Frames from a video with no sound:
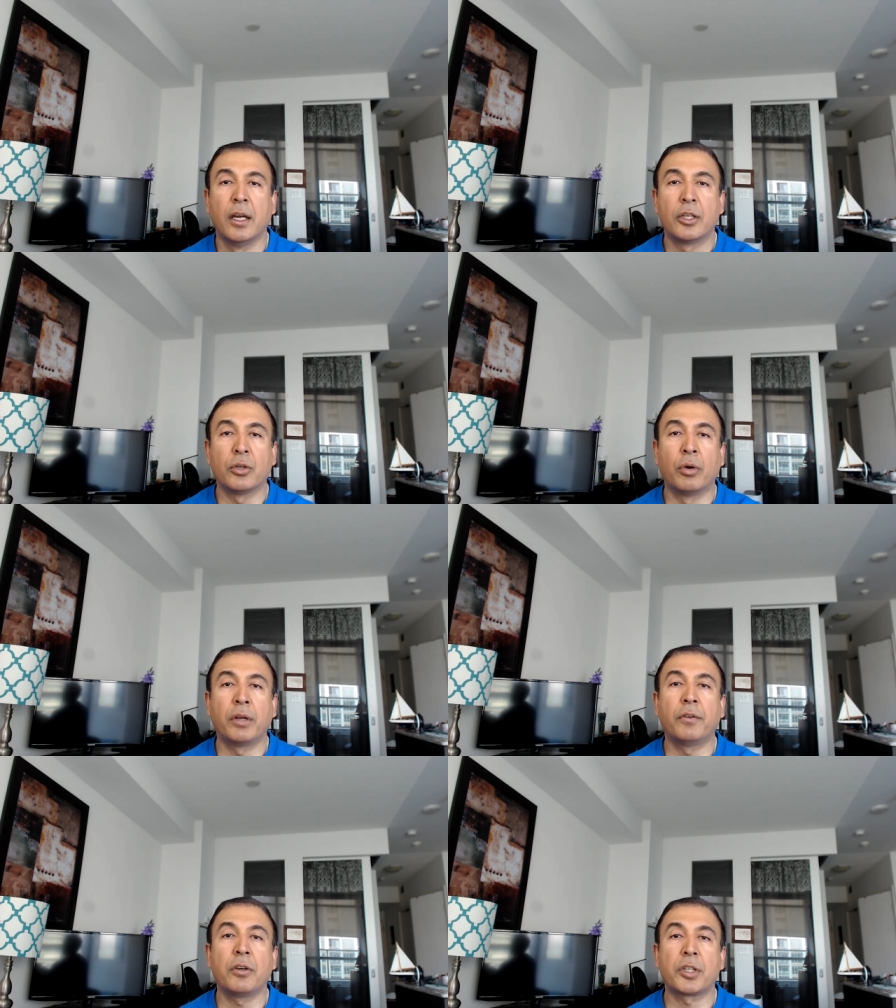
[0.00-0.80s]
So
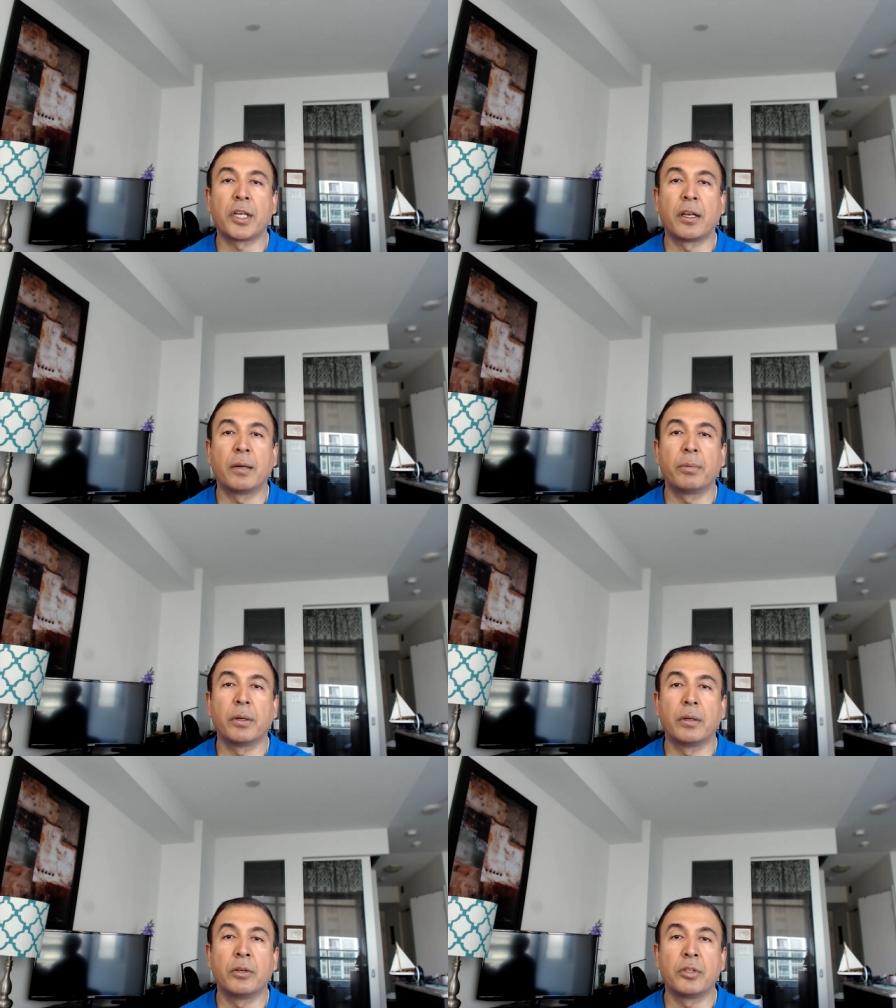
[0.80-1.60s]
whenever you're signing up
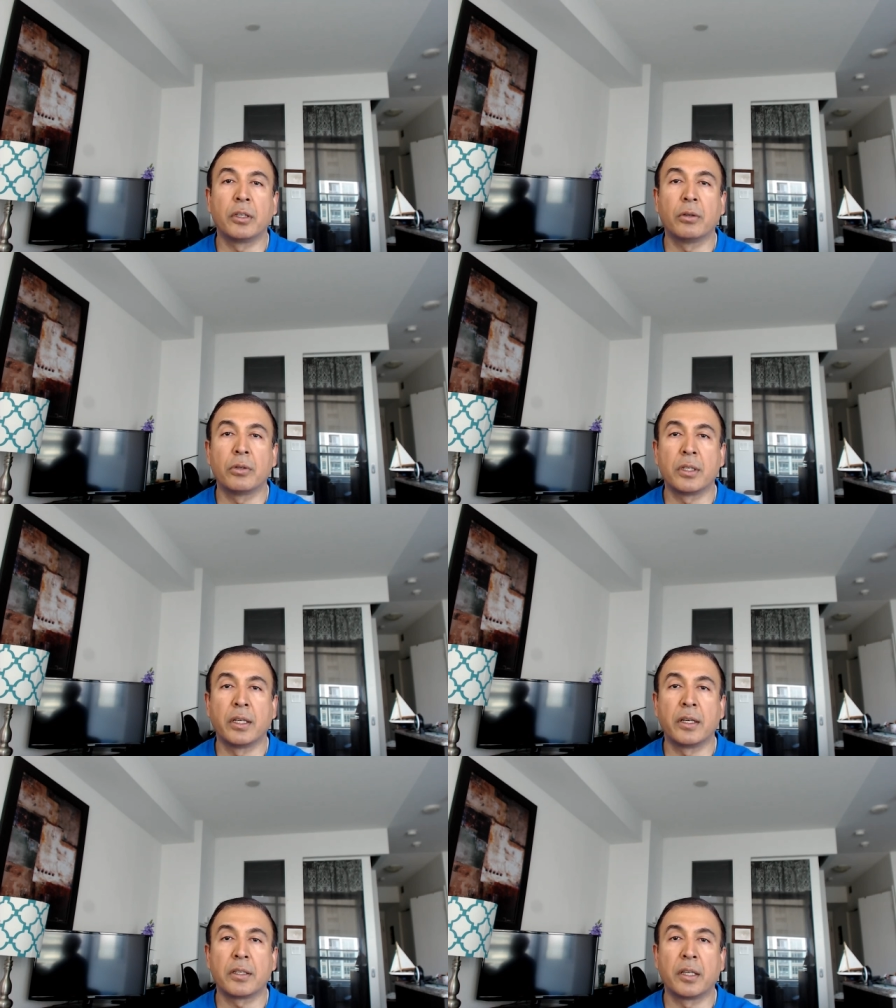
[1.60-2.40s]
using those
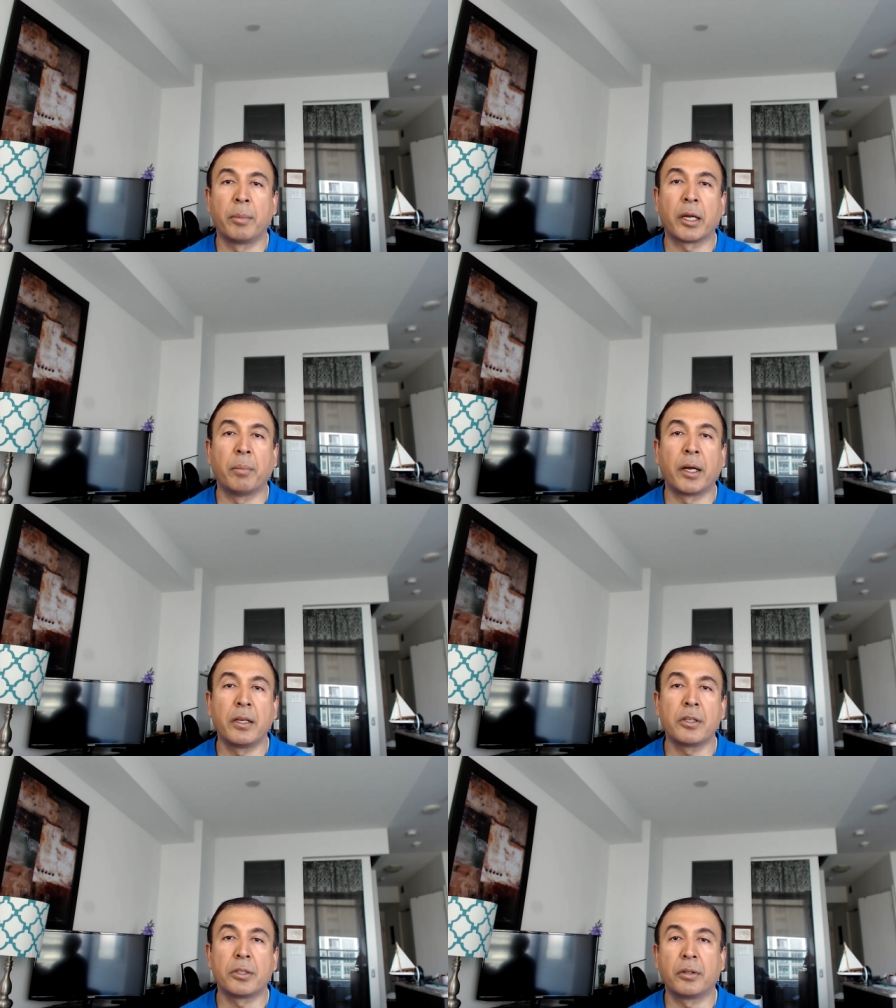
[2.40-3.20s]
links, they make
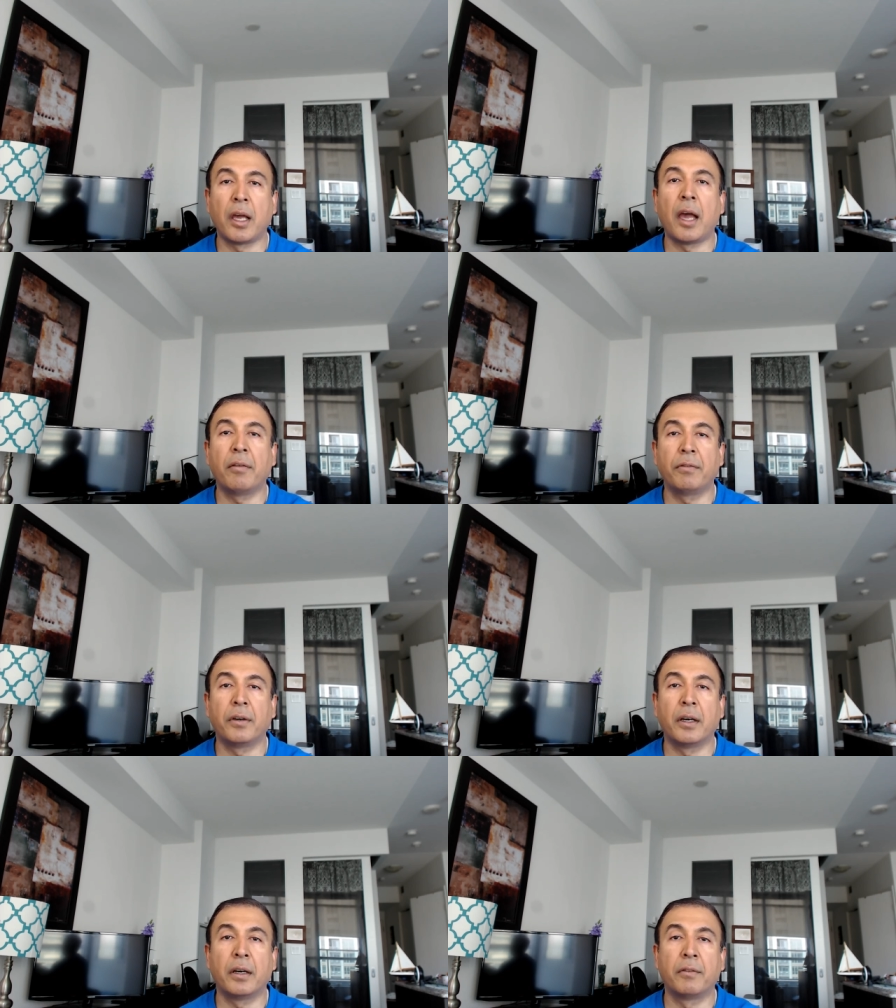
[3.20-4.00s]
money. So they have
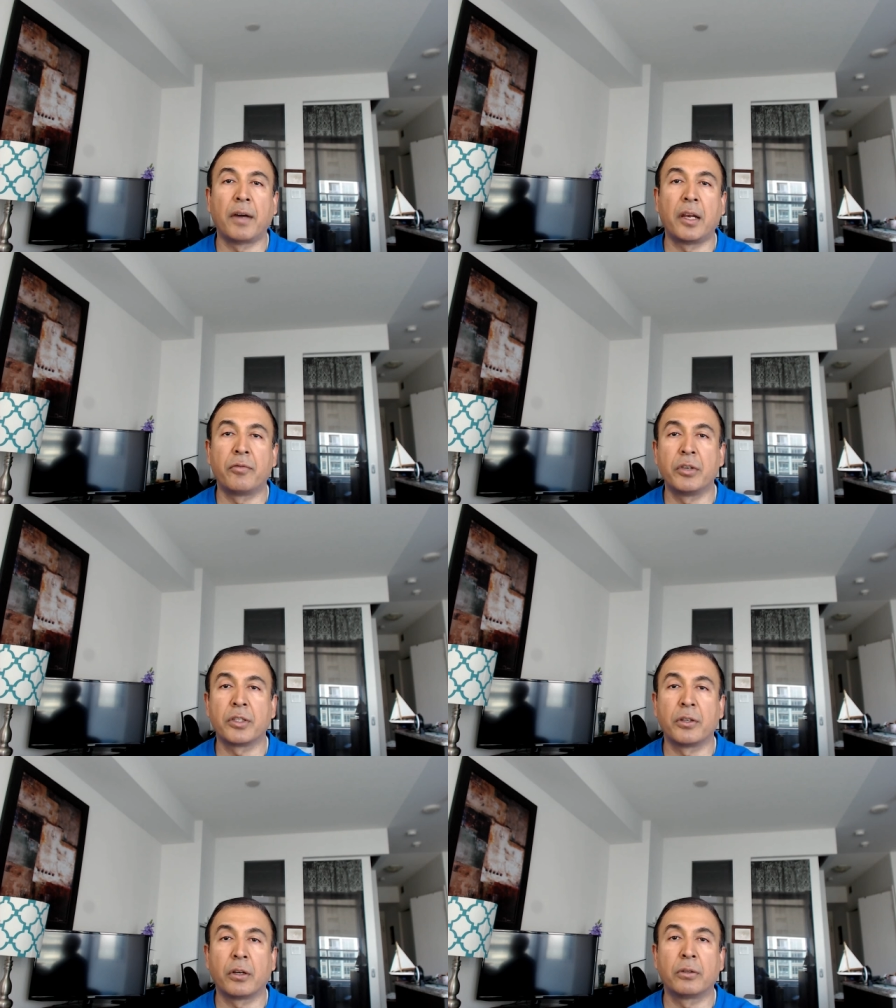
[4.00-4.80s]
a valid
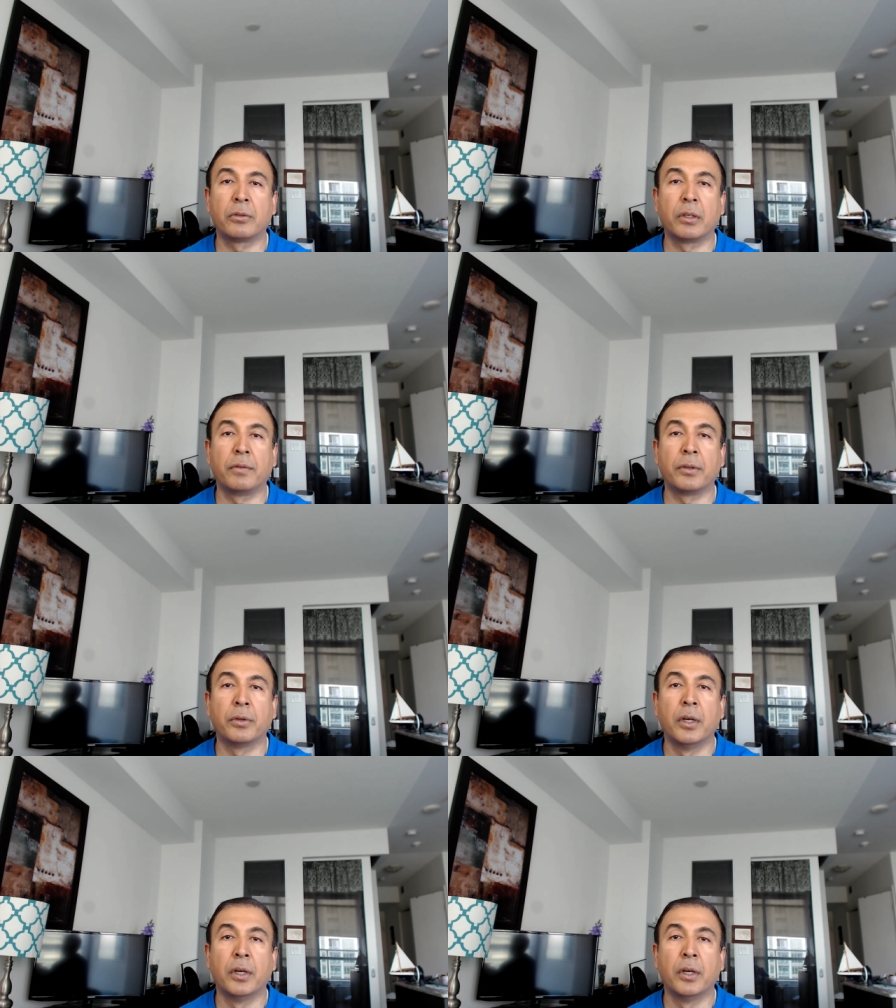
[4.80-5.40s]
reason not to give you